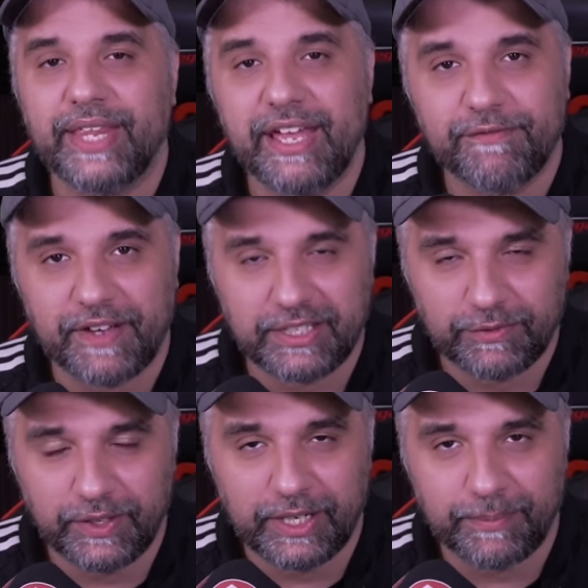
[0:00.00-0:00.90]
their fans
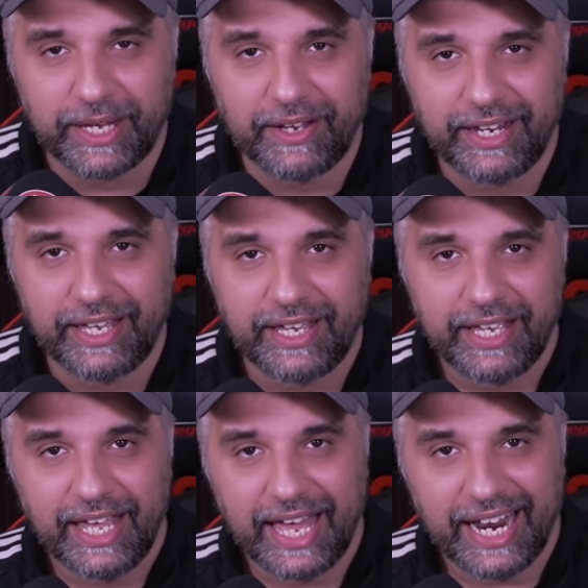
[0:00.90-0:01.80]
feel about it.
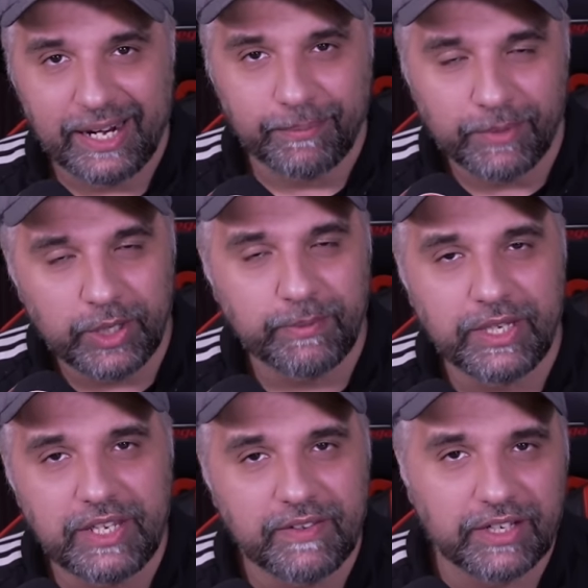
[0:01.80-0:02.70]
And at the
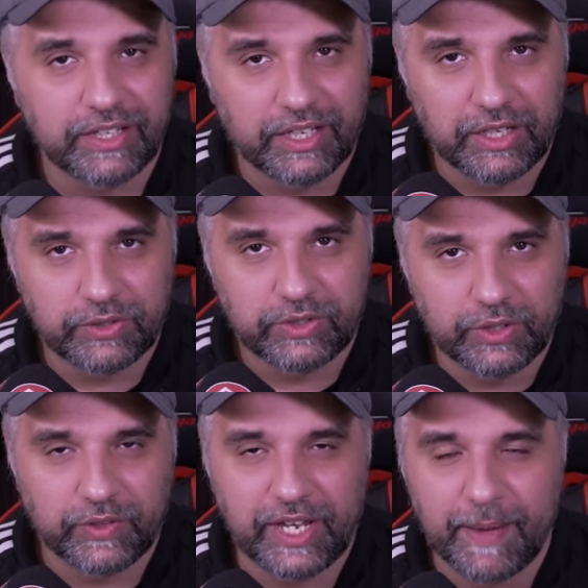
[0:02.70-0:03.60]
moment, you've got the whole
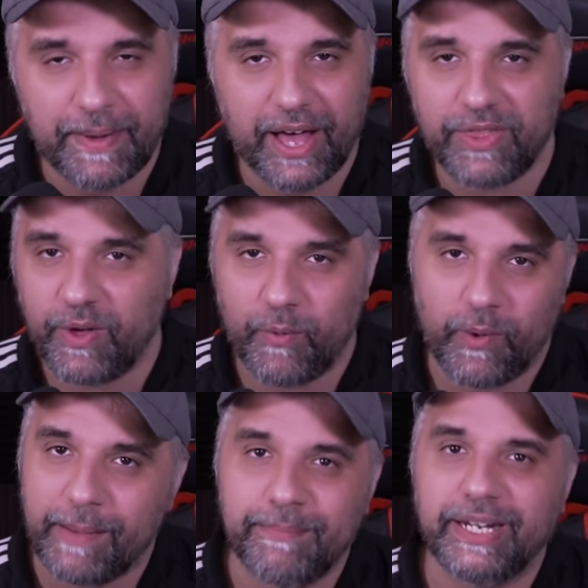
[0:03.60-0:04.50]
story about the
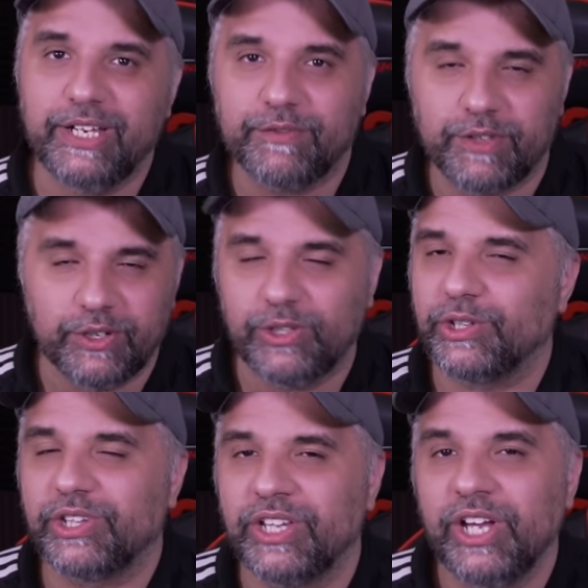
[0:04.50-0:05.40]
Wembley of the
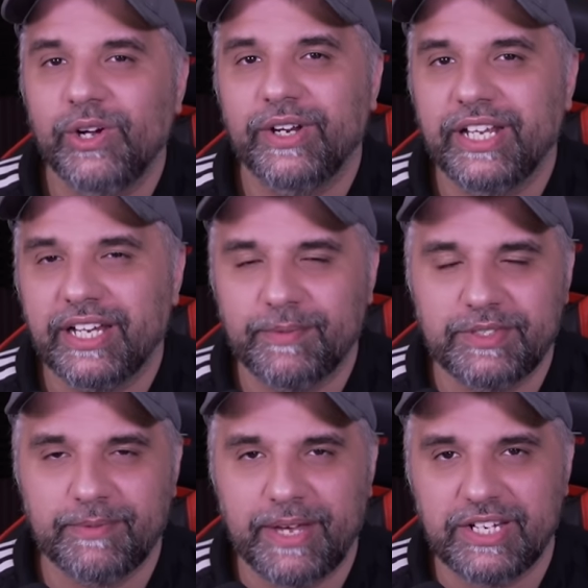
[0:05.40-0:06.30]
North when it
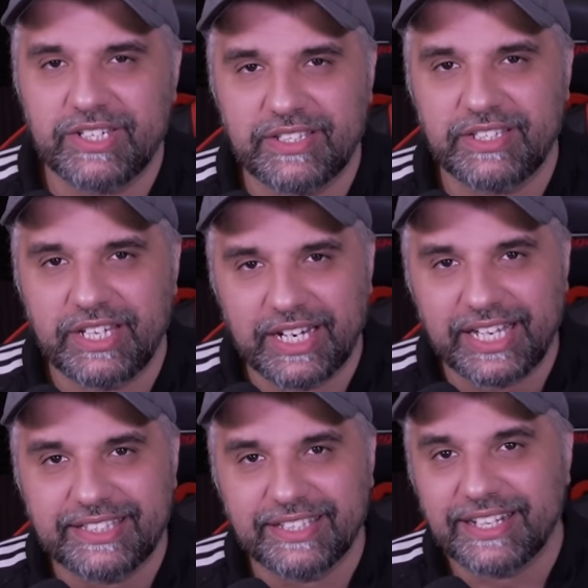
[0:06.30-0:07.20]
comes to Manchester
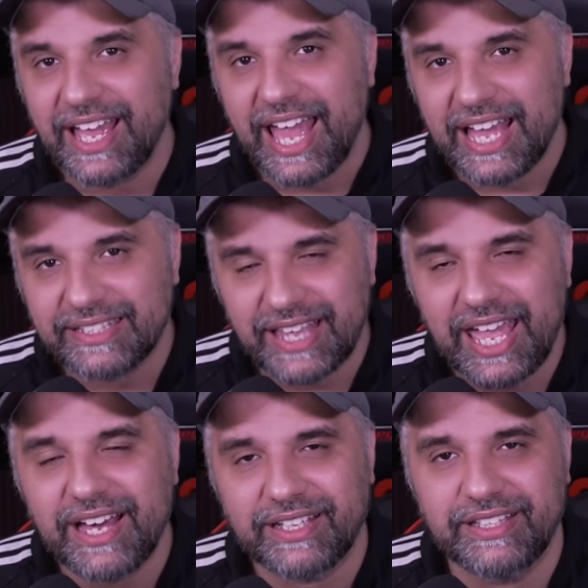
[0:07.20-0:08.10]
United, as
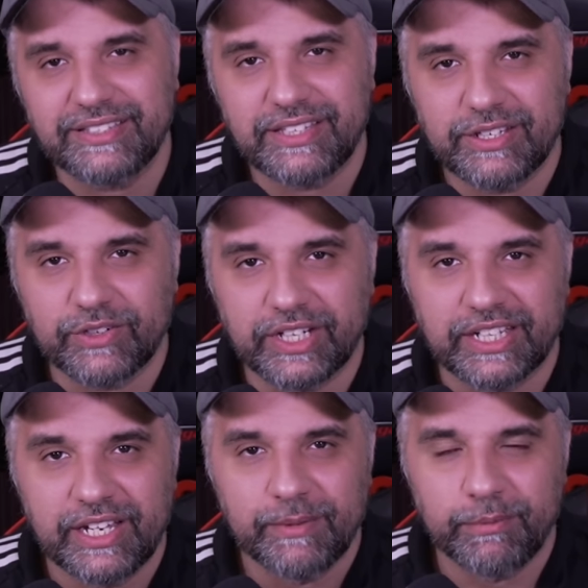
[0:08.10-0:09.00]
they are
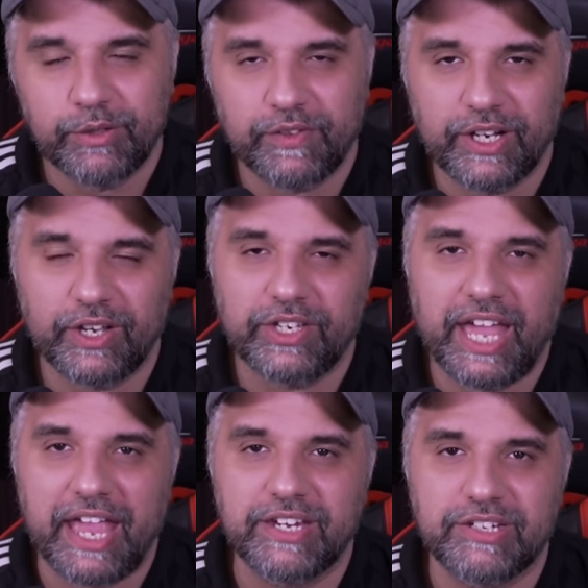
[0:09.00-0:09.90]
considering moving
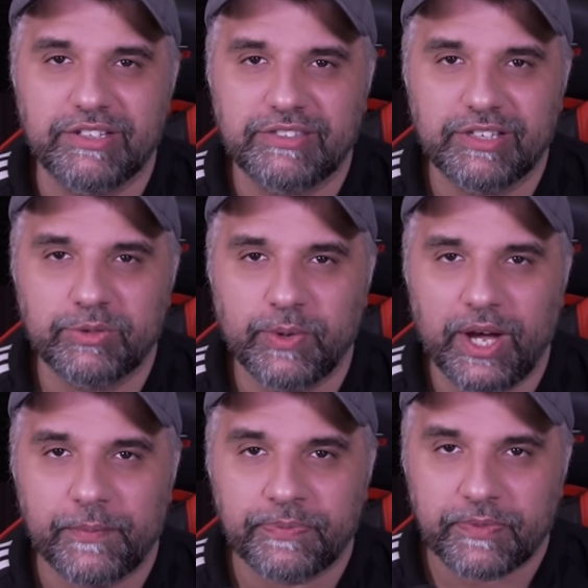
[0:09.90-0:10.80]
locations as
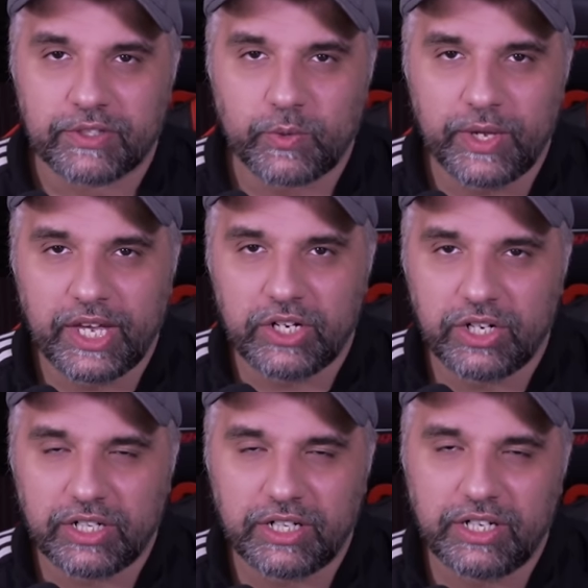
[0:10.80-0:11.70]
well. So we are
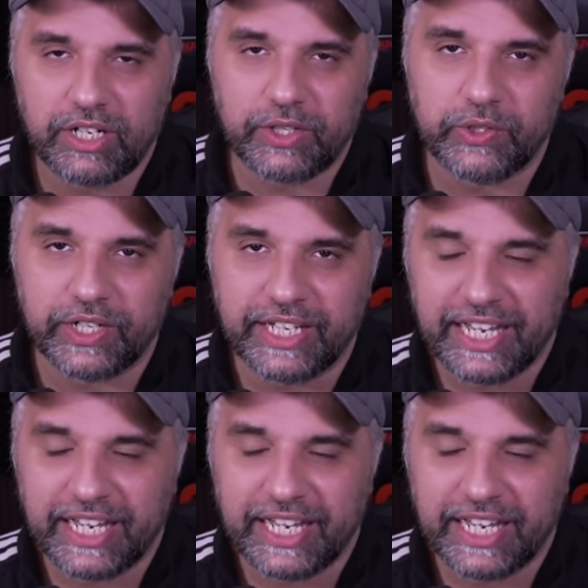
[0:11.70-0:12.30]
not alone